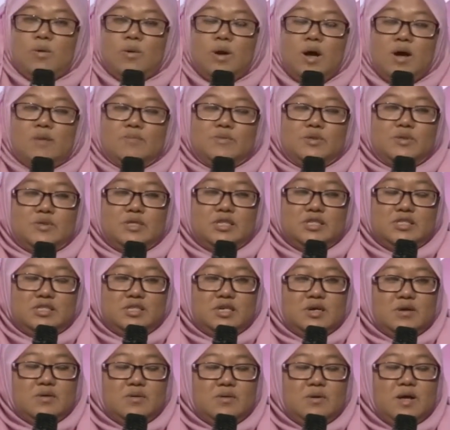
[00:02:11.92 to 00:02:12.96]
of
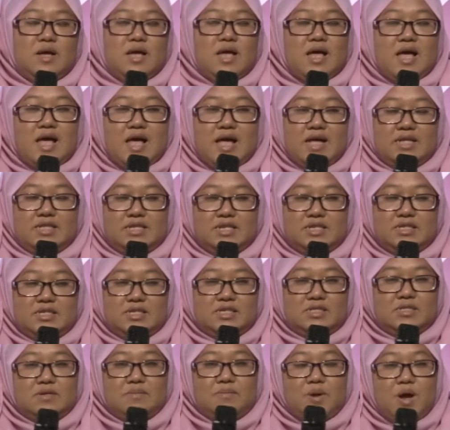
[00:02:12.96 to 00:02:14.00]
judicial, and this
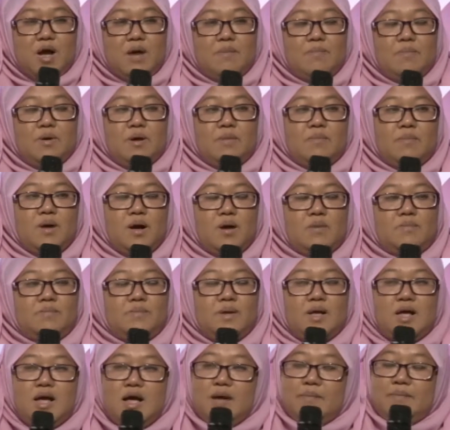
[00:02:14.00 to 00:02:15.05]
is the problem of
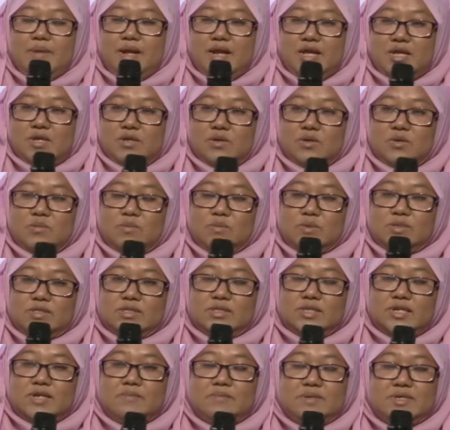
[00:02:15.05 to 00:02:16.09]
Malayu
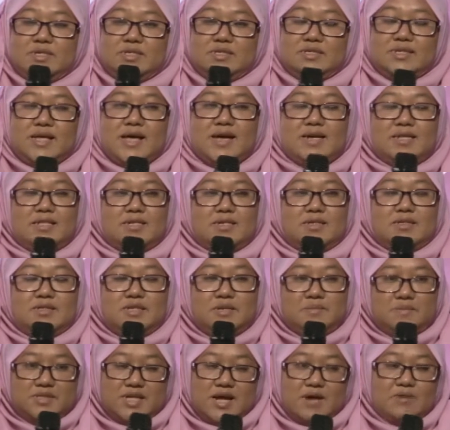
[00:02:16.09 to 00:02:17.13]
Muslim inside the
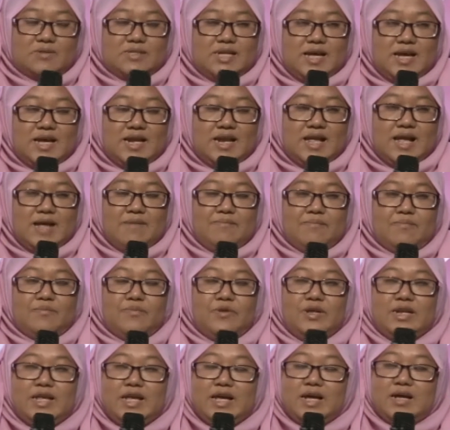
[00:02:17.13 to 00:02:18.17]
deep south Thailand.
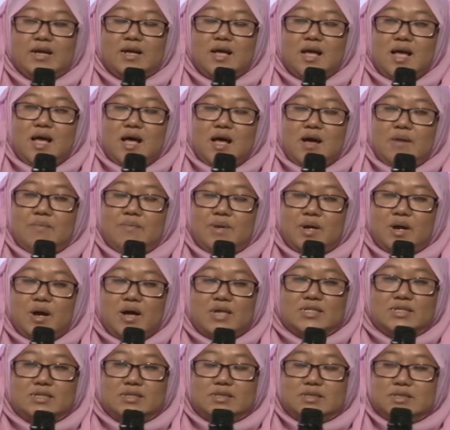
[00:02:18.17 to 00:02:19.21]
We lack,
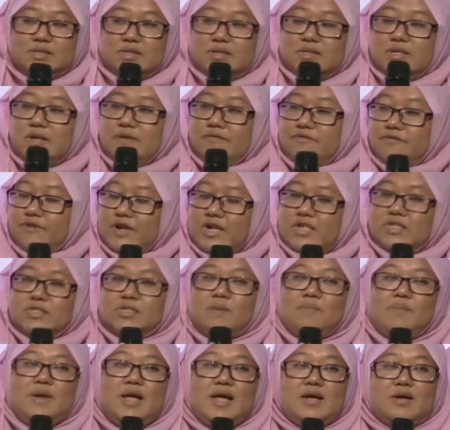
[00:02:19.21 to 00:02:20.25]
because it's the difference
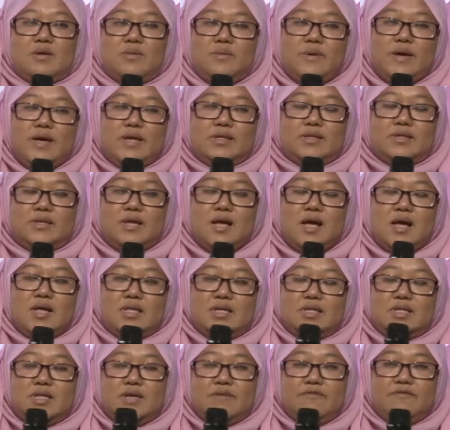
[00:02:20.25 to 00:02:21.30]
of language,
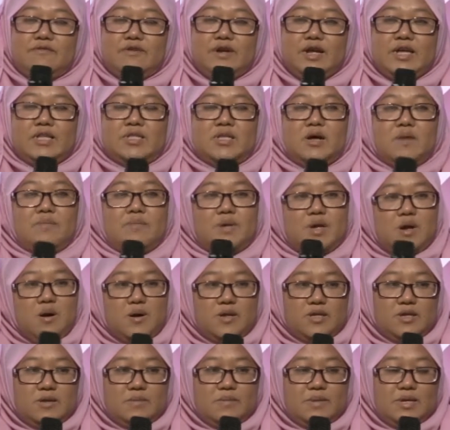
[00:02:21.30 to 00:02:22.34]
the difference of
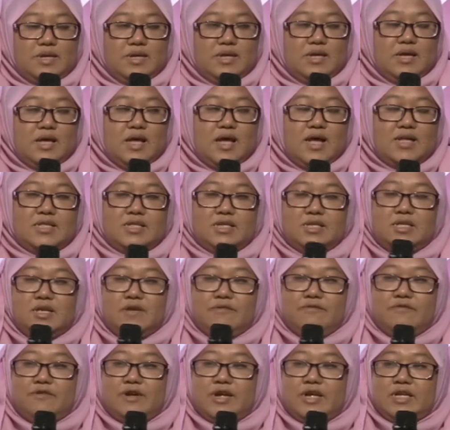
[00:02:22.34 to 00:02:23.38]
economy, and the
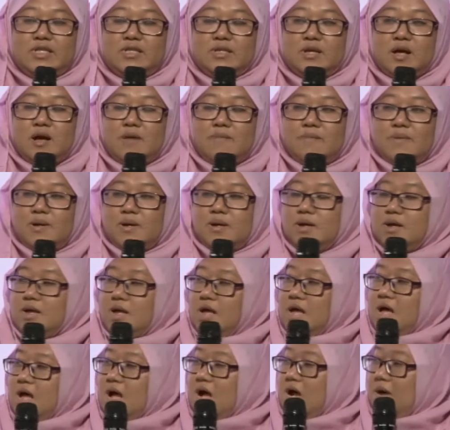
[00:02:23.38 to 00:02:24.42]
difference of
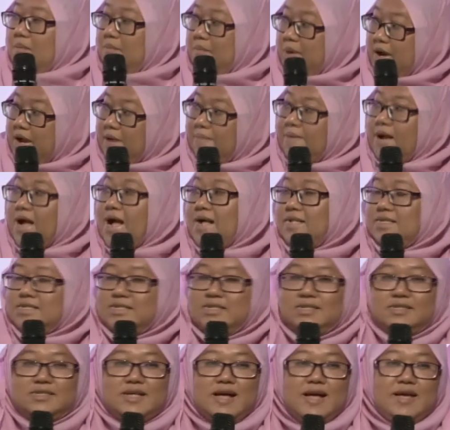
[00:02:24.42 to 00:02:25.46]
a brave heart
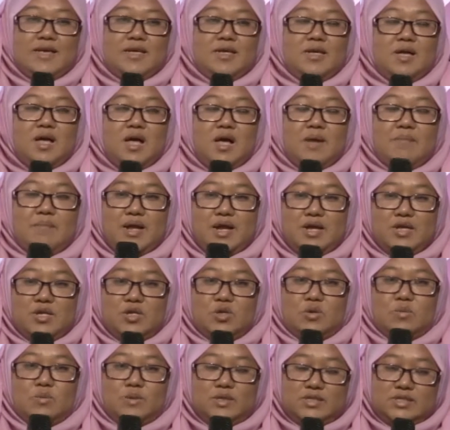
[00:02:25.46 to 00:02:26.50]
inside
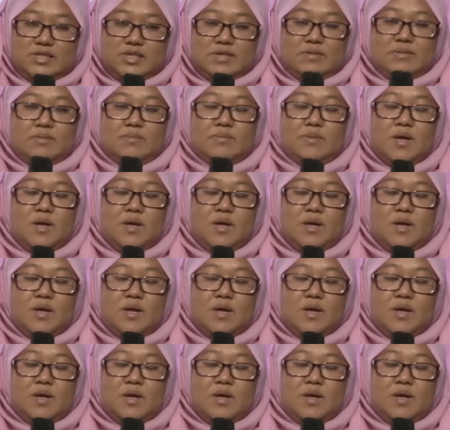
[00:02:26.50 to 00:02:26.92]
Malayu Muslim